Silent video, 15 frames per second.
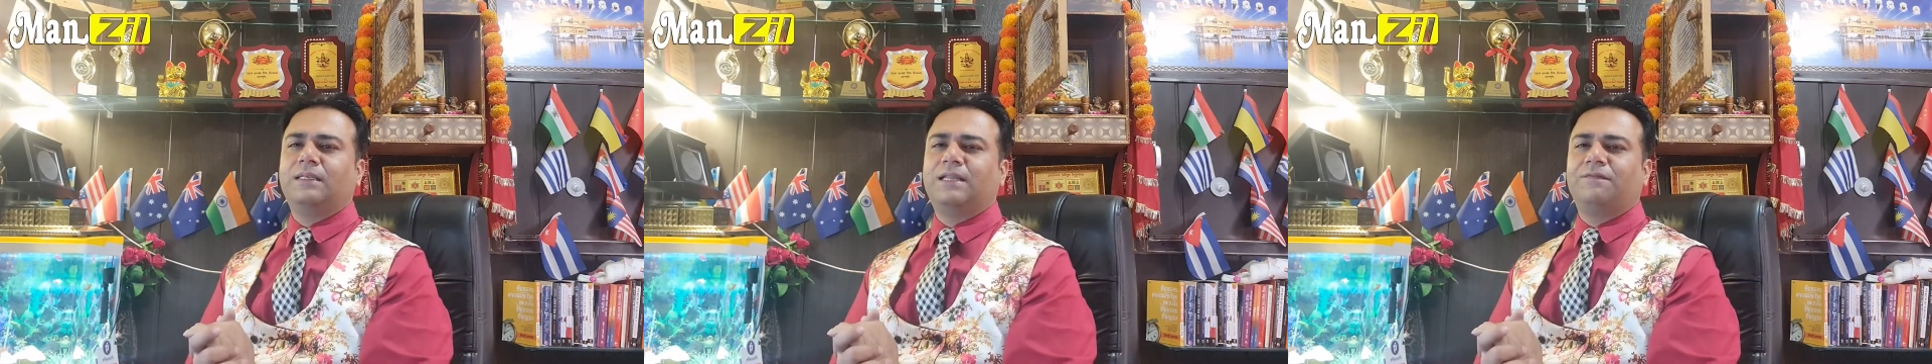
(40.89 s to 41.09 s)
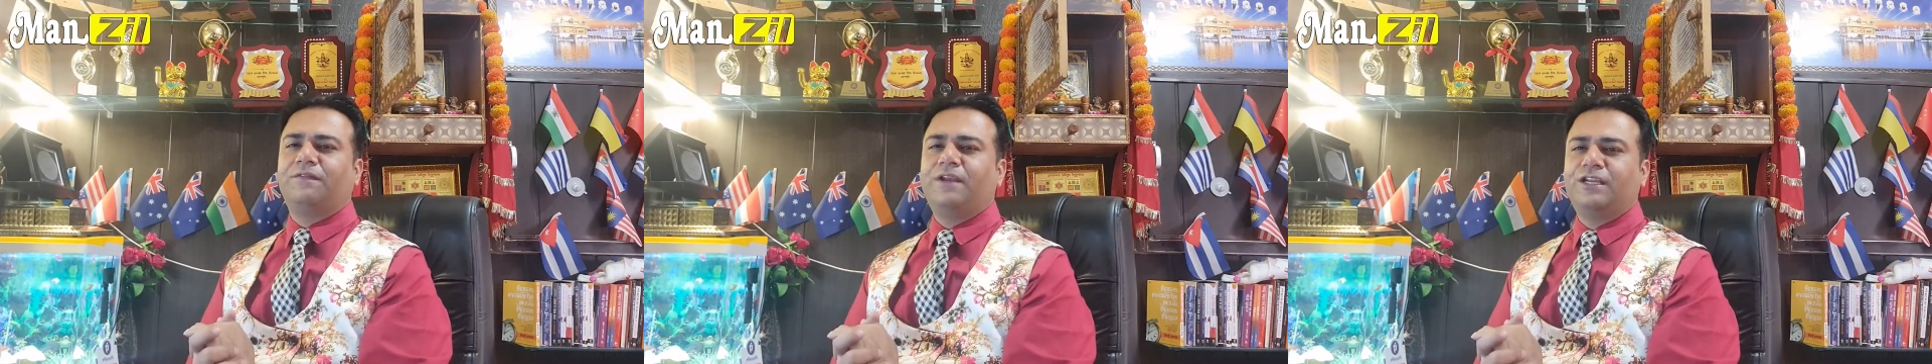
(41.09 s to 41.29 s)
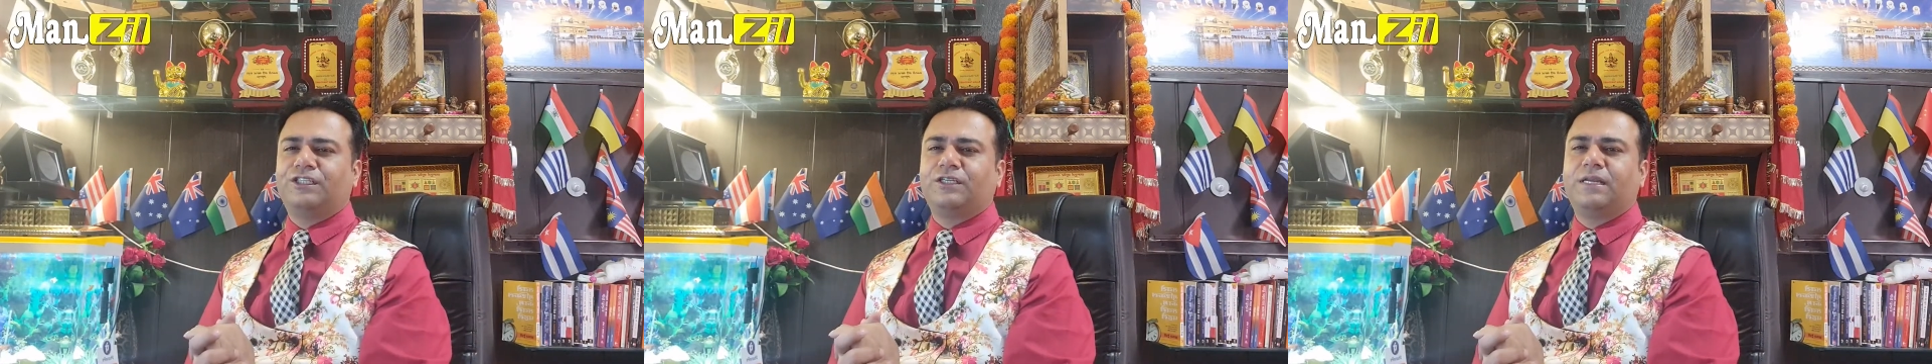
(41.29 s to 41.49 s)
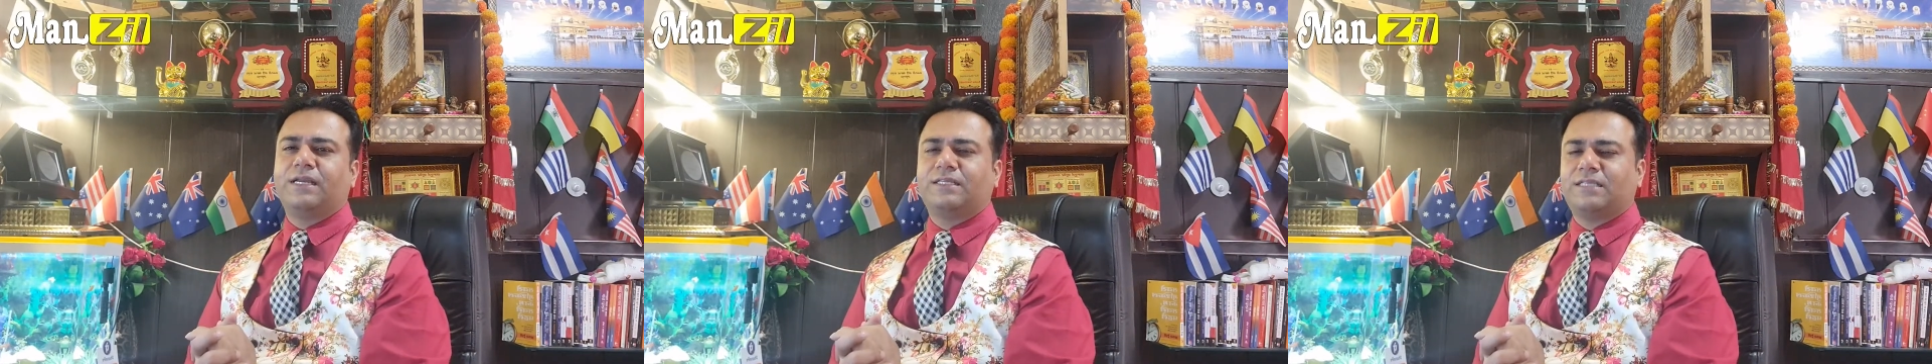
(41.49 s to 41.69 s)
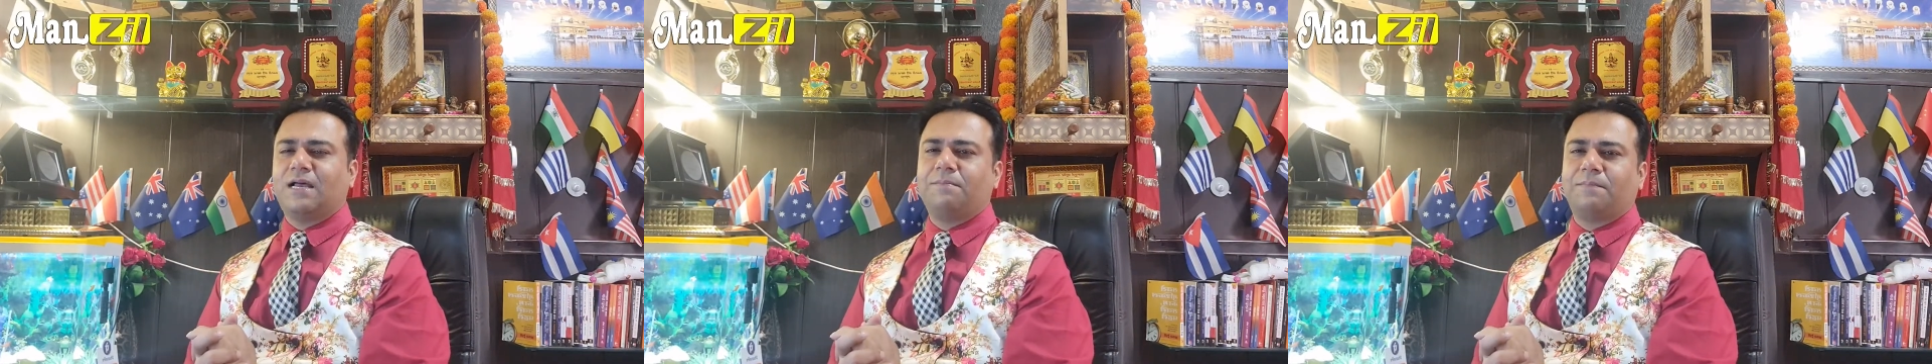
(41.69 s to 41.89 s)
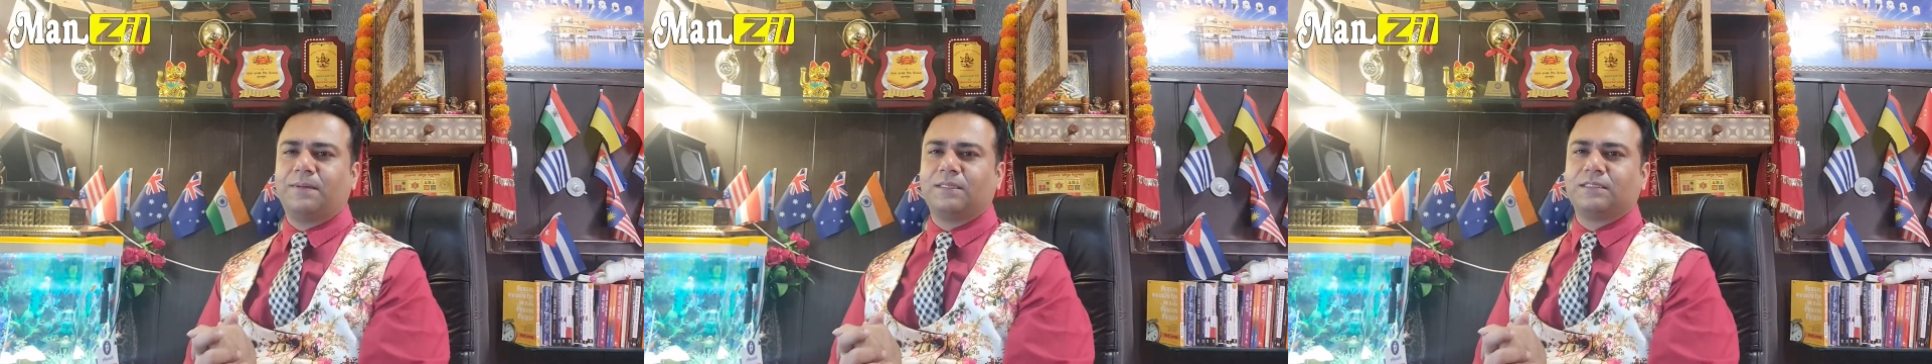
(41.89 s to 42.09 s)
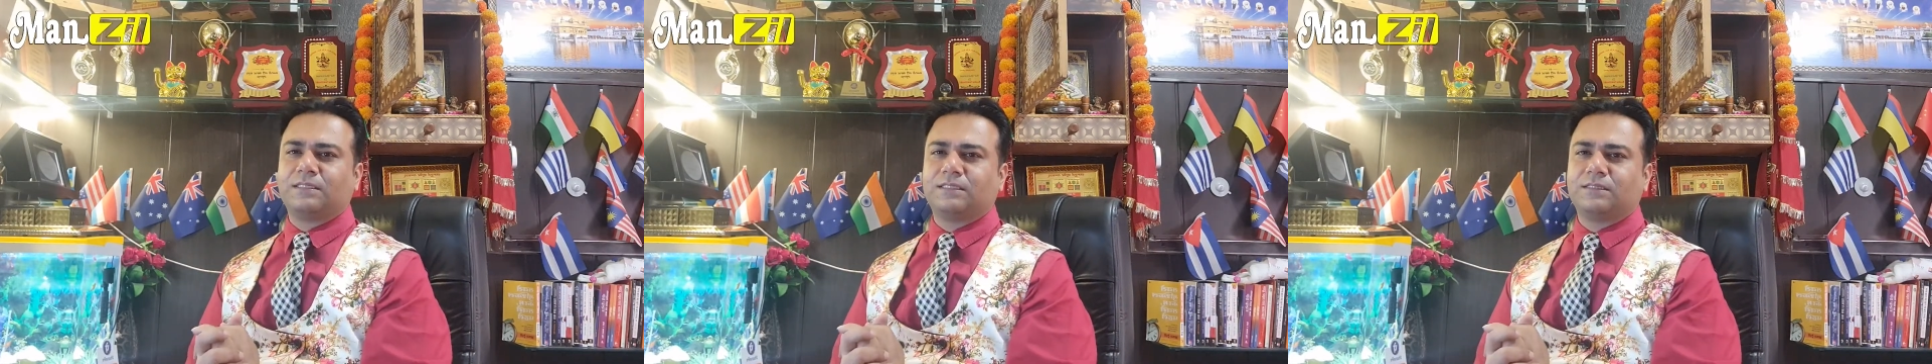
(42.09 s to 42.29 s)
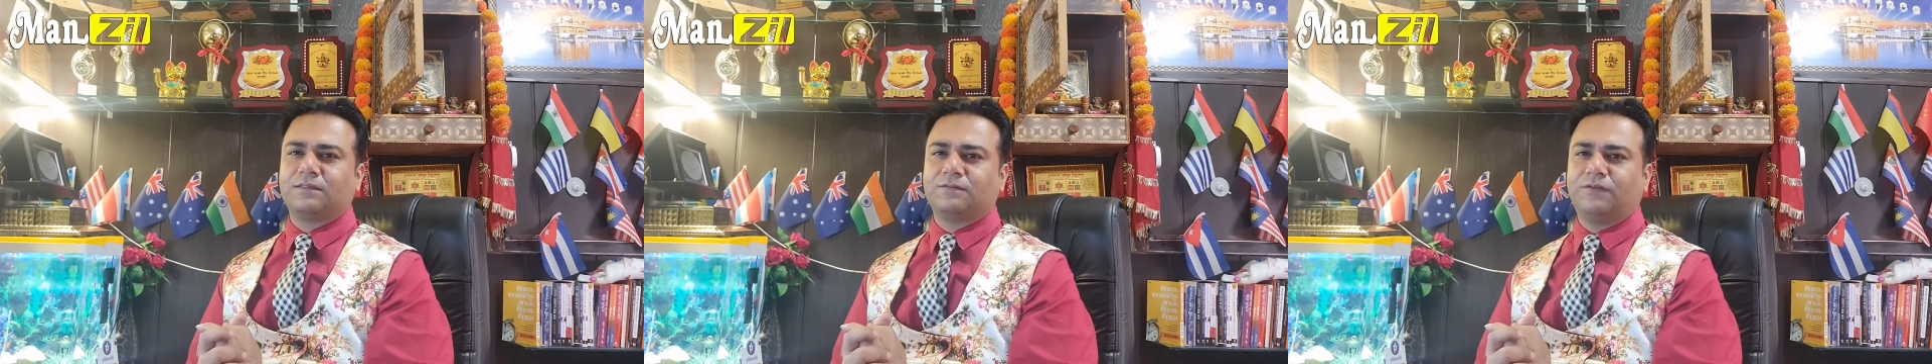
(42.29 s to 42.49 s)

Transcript: definition examples.